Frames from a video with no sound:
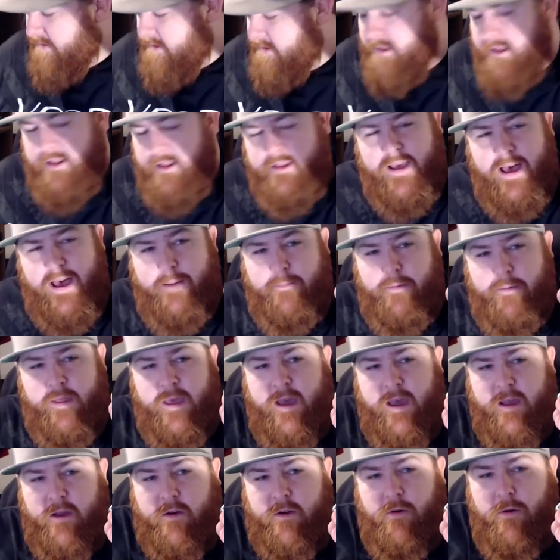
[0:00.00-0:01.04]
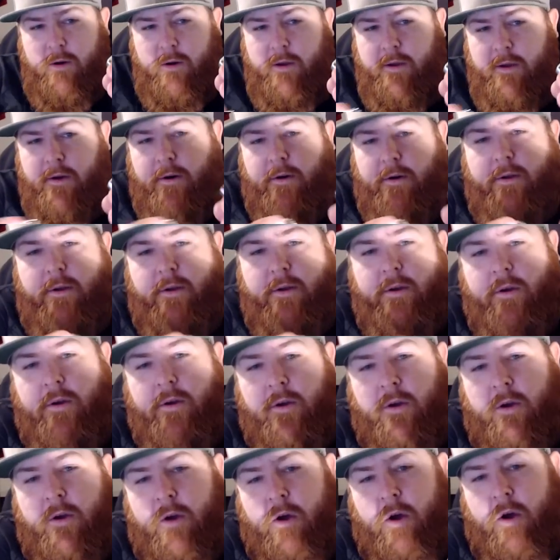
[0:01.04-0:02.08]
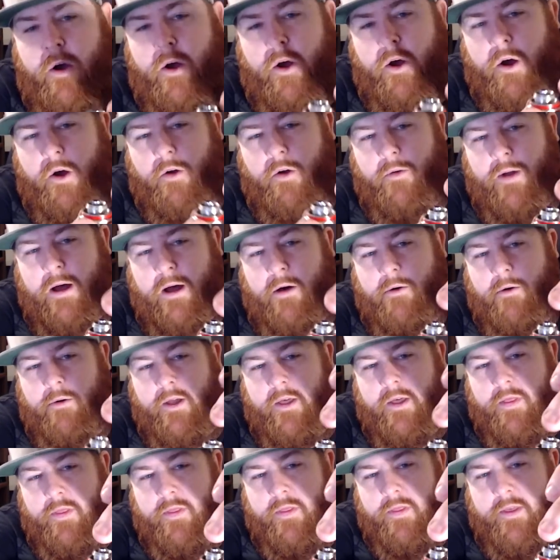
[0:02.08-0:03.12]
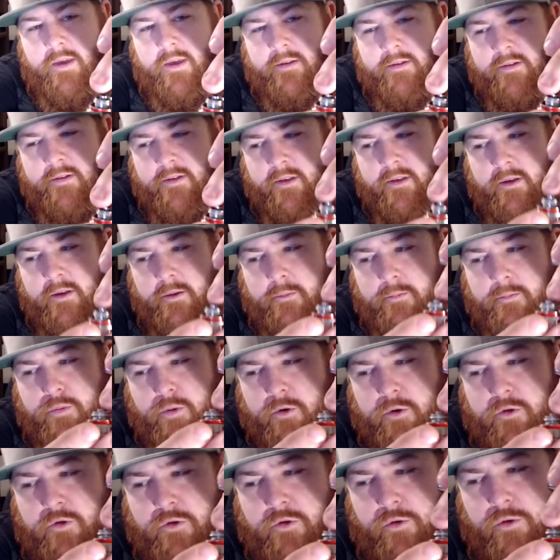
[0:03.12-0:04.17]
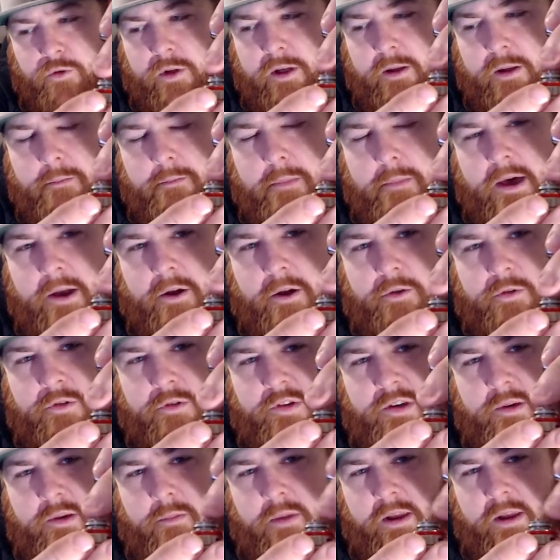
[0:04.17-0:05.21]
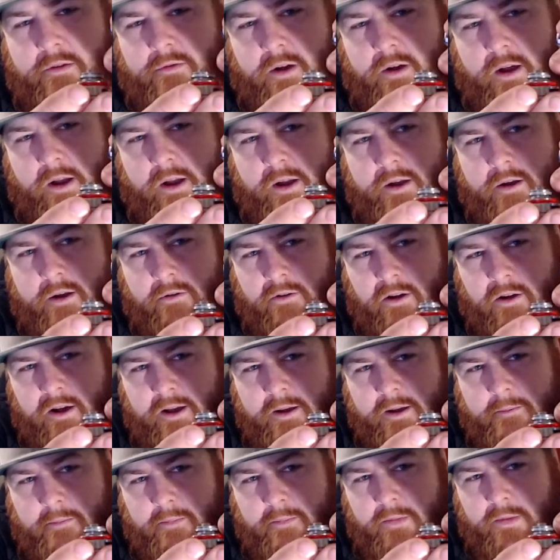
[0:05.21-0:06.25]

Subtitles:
the top of that coil around this protruding metal chimney right here, right?